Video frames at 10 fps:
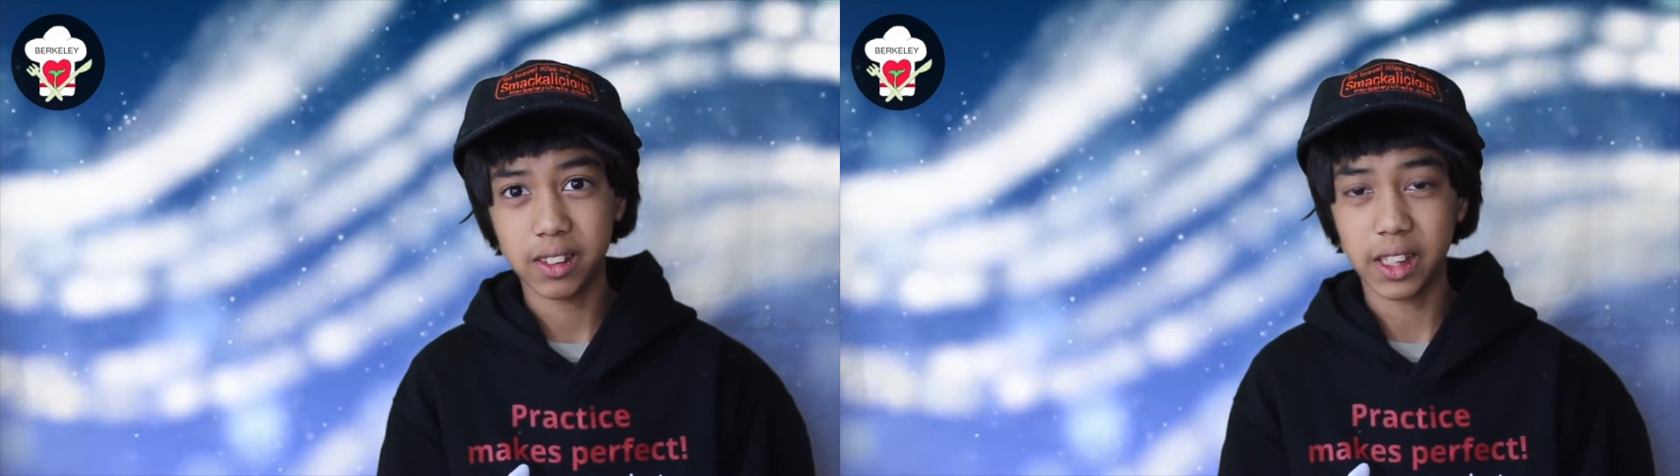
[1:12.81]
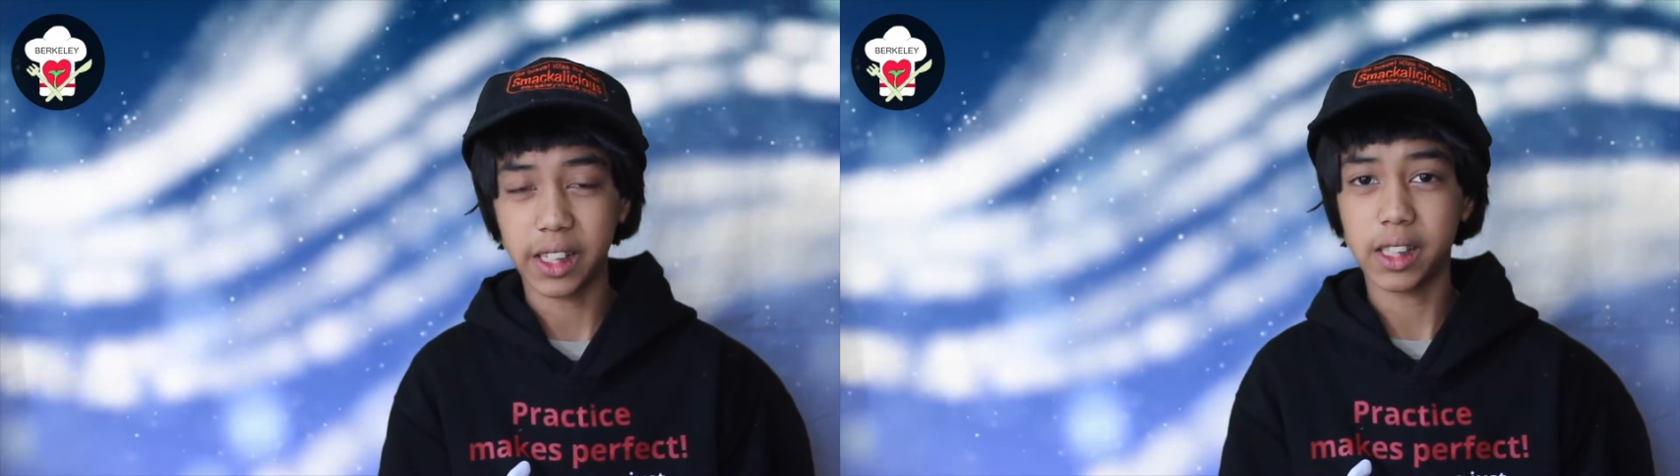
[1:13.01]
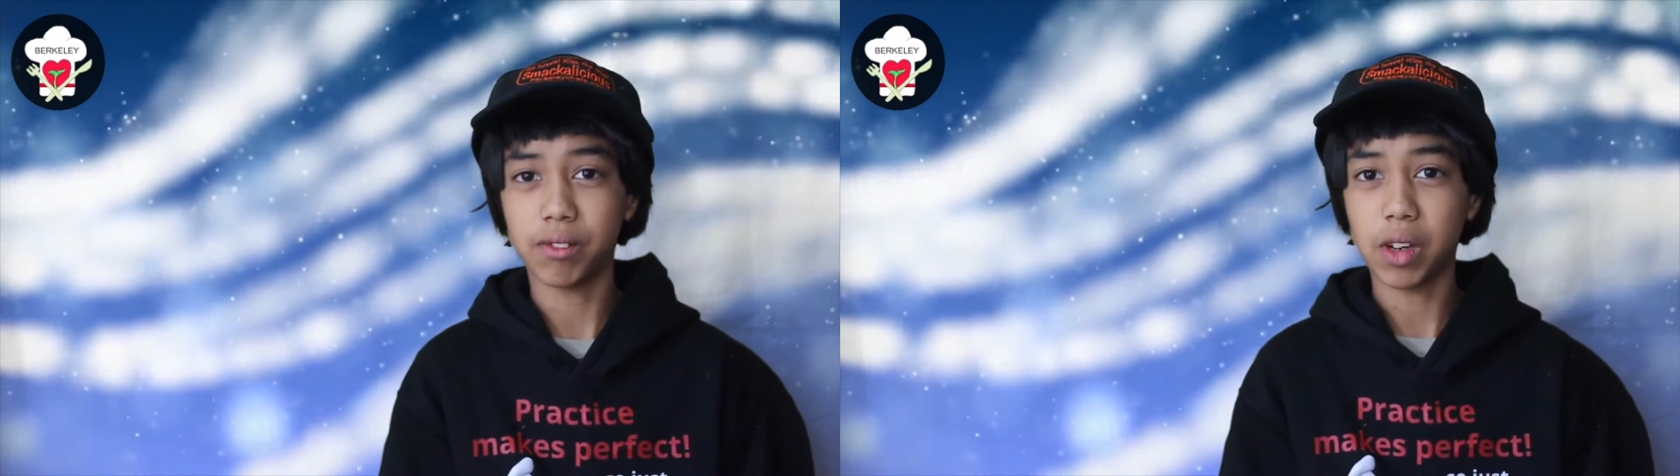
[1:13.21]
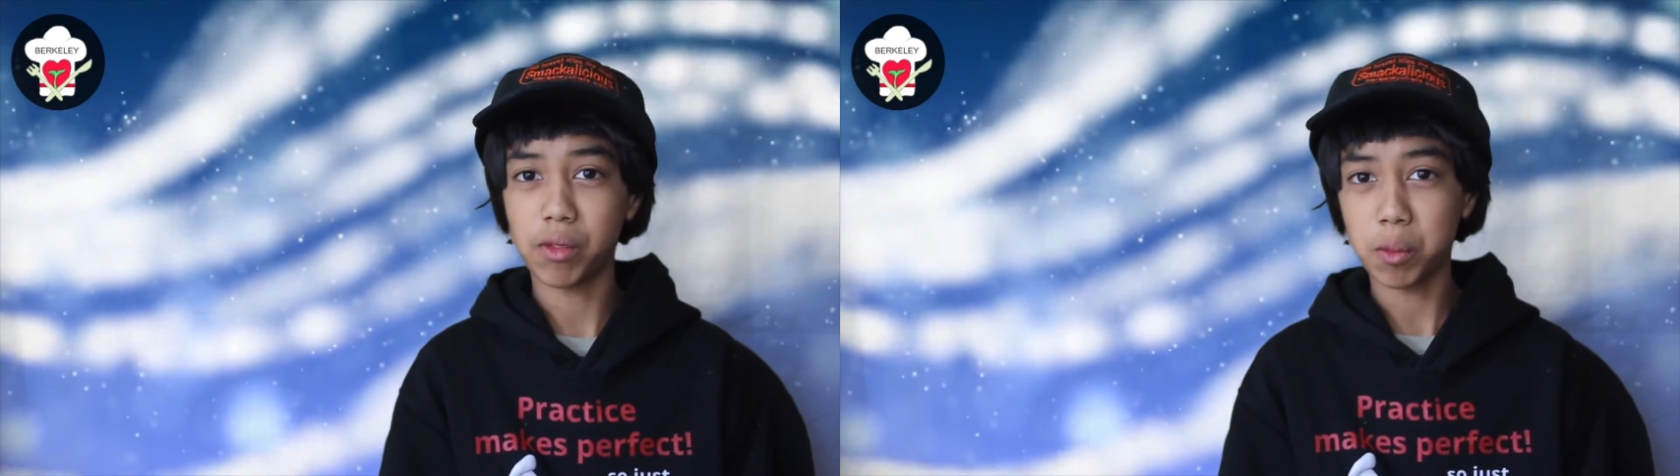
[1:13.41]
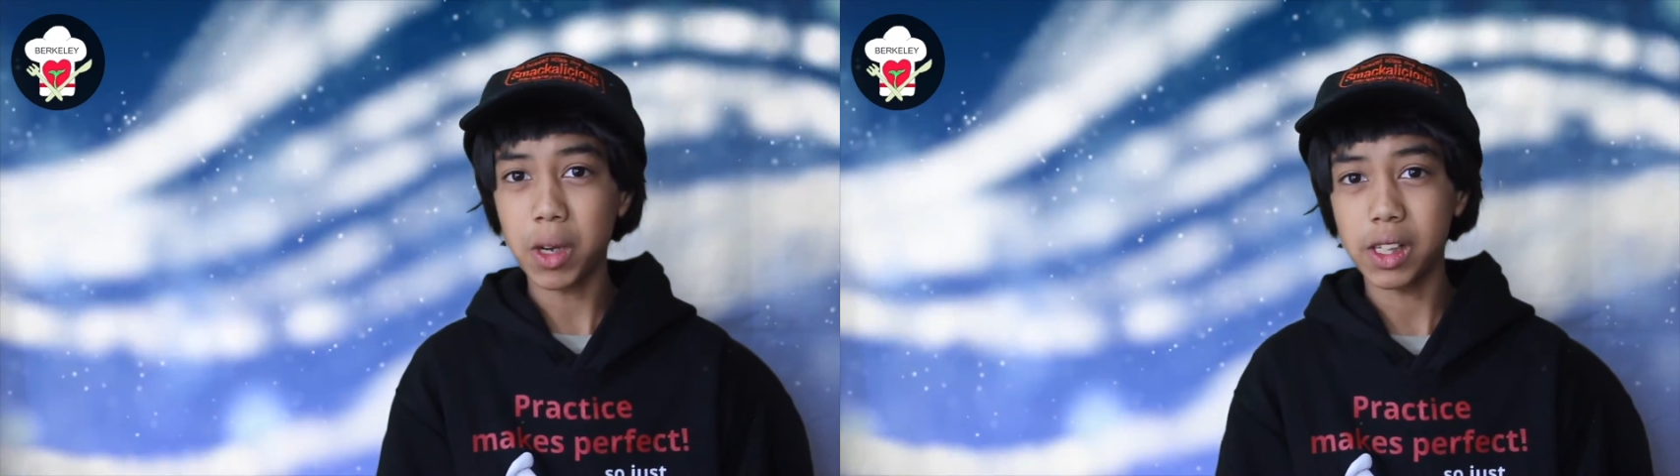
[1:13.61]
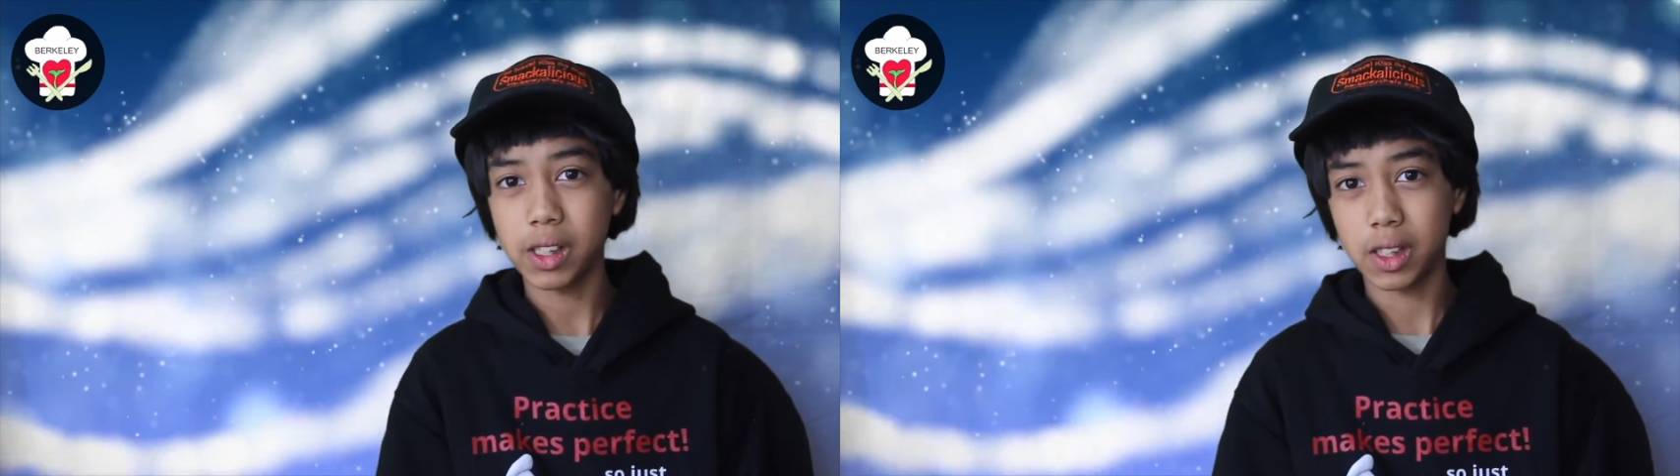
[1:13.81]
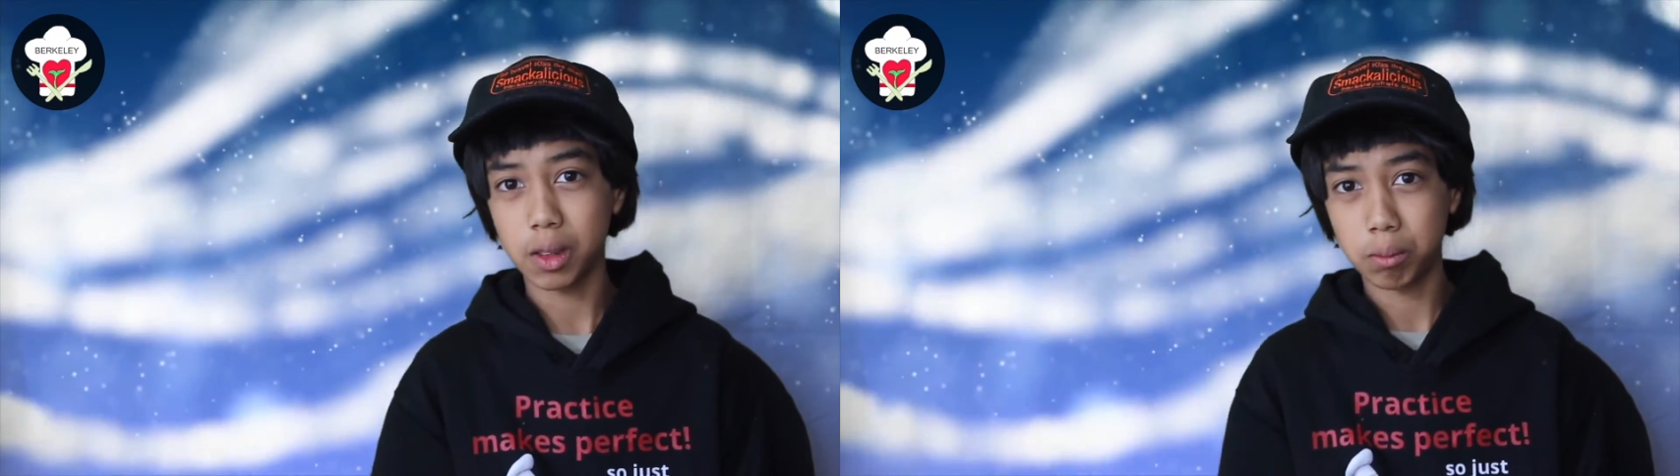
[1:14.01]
Thank you very much.